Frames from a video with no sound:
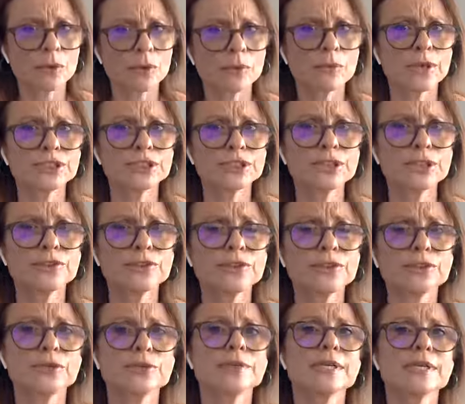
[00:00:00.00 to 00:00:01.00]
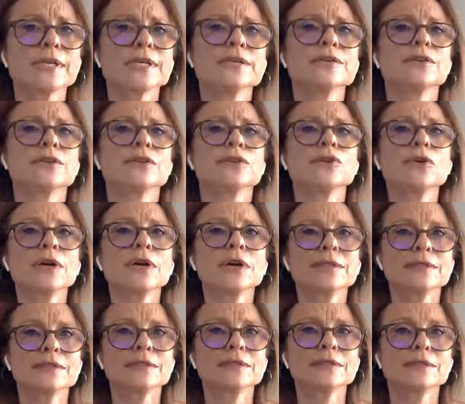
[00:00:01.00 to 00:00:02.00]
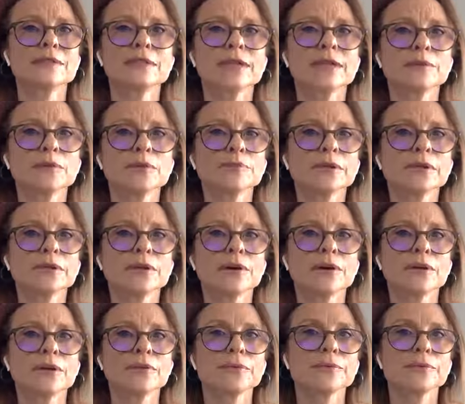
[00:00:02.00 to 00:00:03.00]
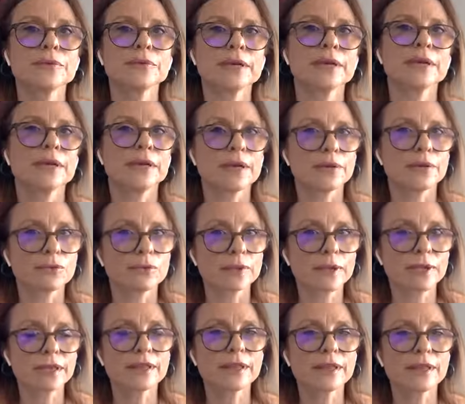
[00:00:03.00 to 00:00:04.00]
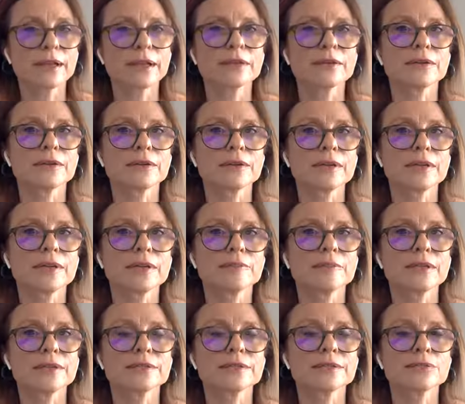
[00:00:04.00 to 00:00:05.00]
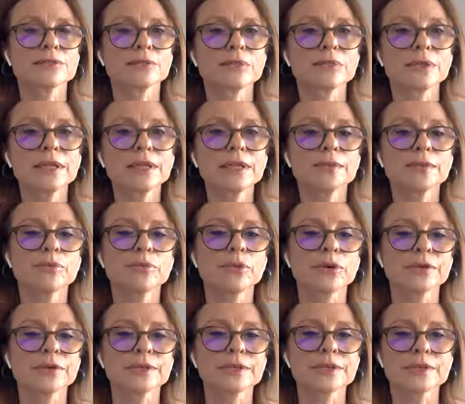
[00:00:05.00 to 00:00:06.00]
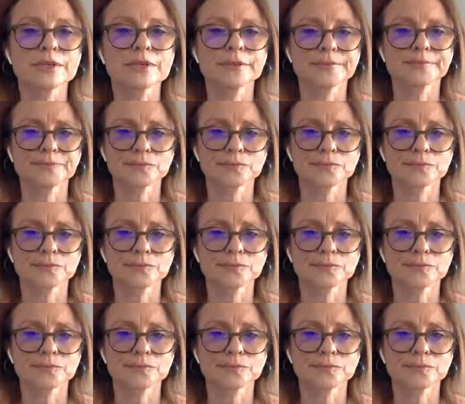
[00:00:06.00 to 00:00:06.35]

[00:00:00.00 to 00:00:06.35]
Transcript: what I want you to do is to look at the disclaimer below, read that clearly because it's really important.